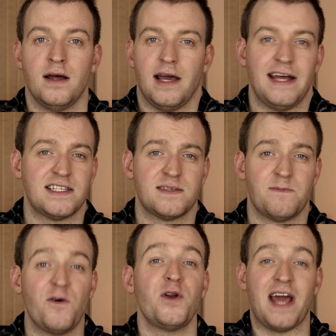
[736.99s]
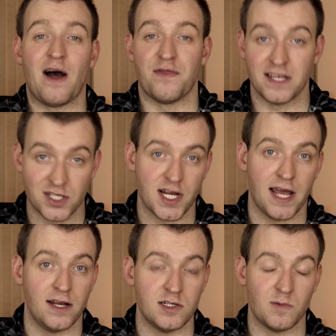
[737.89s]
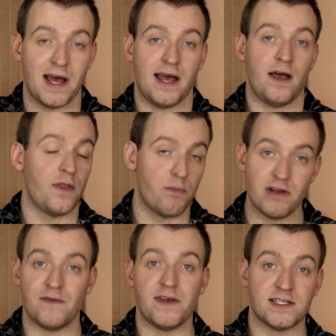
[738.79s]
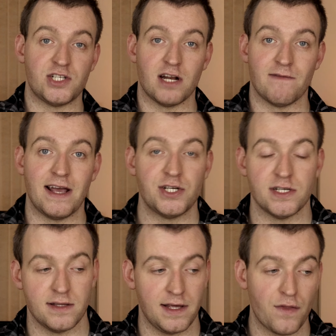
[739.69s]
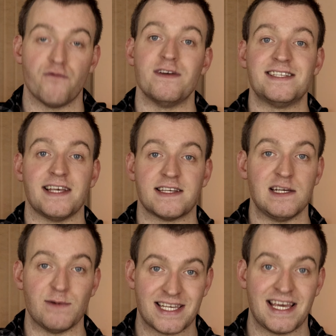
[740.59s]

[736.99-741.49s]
It's funny how things change, where on the previous generation the 360 was